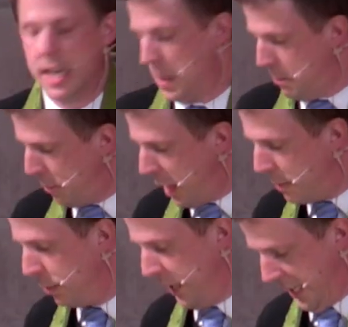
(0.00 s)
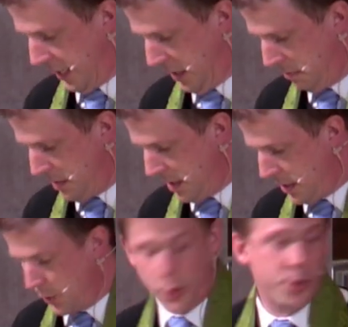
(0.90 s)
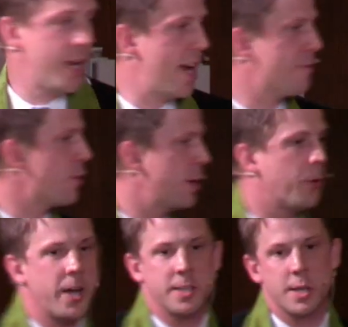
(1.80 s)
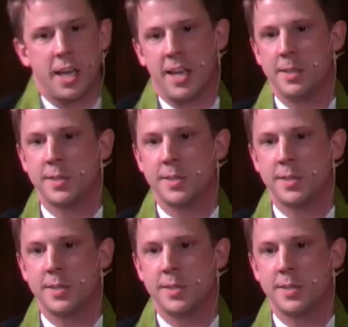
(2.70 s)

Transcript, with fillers: in public so that everyone can